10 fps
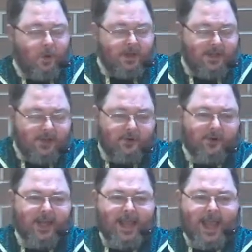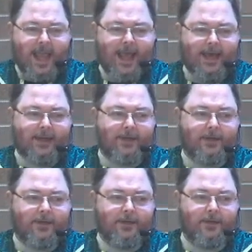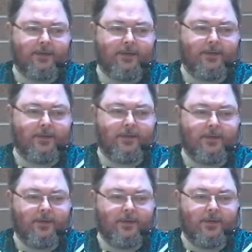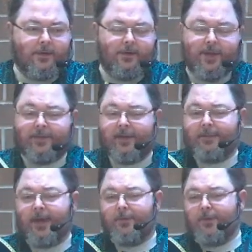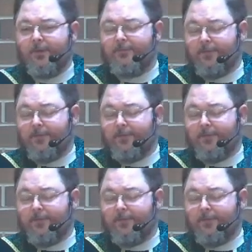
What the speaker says: what little he had. You know, that sometimes